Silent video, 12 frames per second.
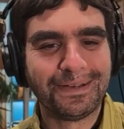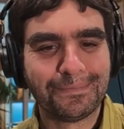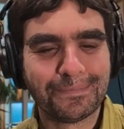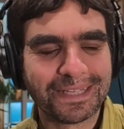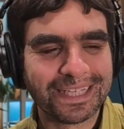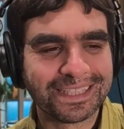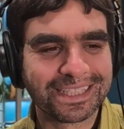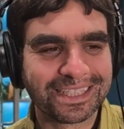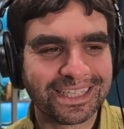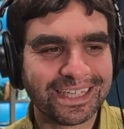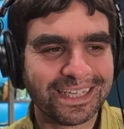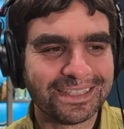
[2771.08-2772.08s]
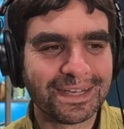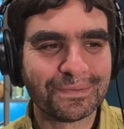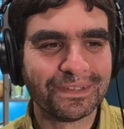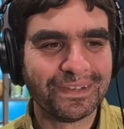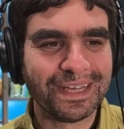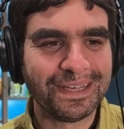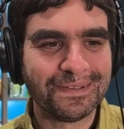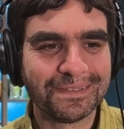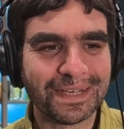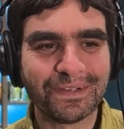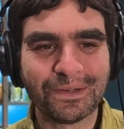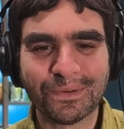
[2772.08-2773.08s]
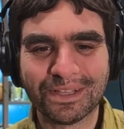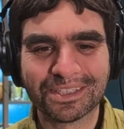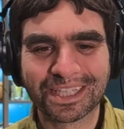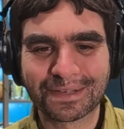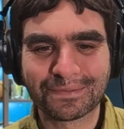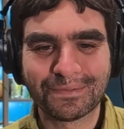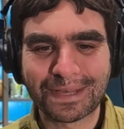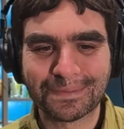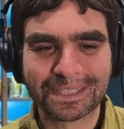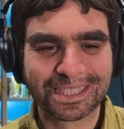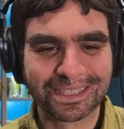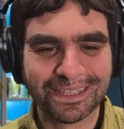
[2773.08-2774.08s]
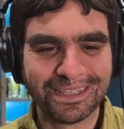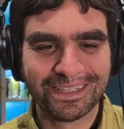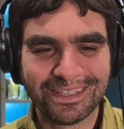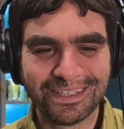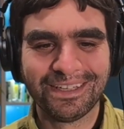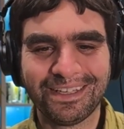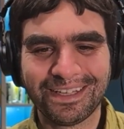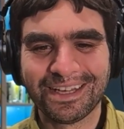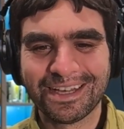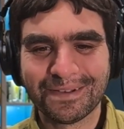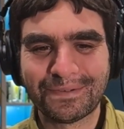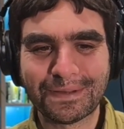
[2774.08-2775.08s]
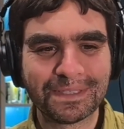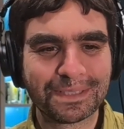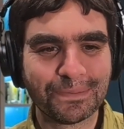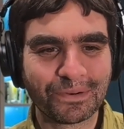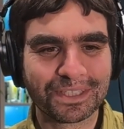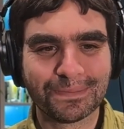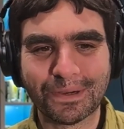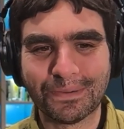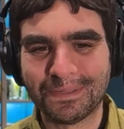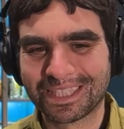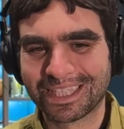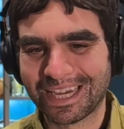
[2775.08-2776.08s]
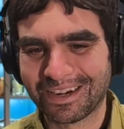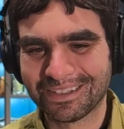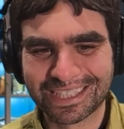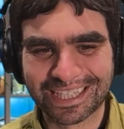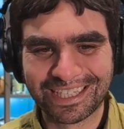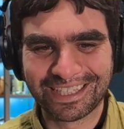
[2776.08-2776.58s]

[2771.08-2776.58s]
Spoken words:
but it's definitely one of those famous sports moments there. Don't